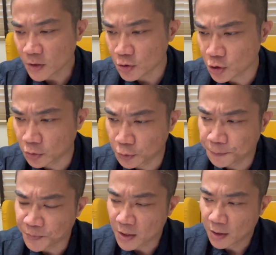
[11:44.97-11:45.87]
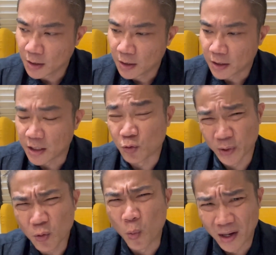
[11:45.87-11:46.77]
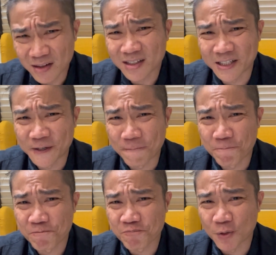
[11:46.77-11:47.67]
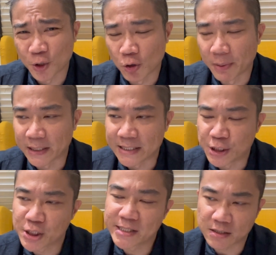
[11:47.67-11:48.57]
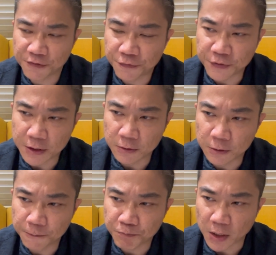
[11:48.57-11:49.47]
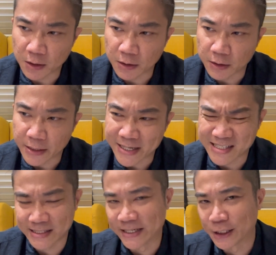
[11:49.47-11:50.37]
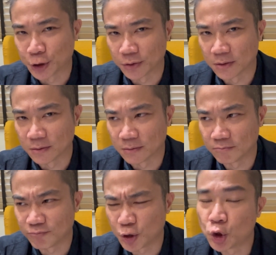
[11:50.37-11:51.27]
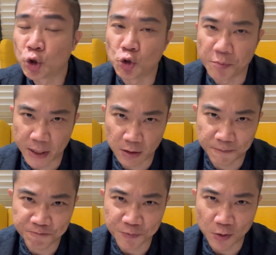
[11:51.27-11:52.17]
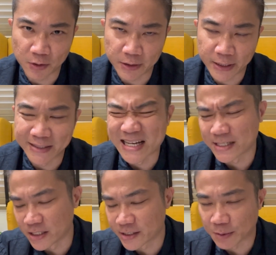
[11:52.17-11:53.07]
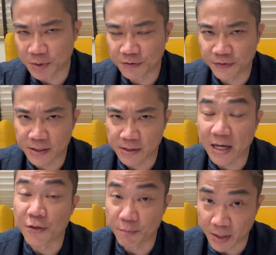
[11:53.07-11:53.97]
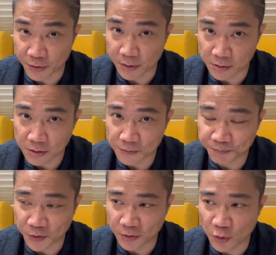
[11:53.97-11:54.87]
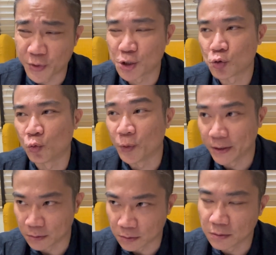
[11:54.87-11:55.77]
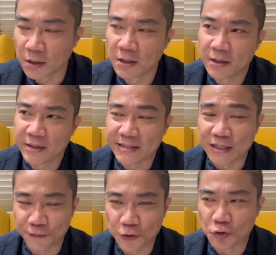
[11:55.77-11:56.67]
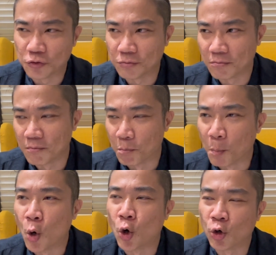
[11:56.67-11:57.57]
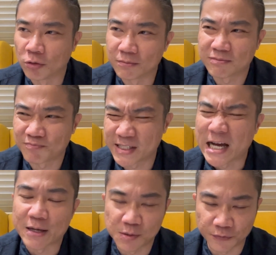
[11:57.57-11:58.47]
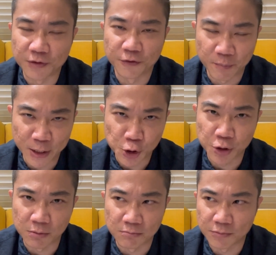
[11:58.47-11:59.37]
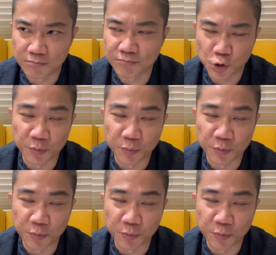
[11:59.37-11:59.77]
So it will work, you know, but it just doesn't feel as natural to me, all right, and as deceptive as other methods, all right, which will give you more types of information to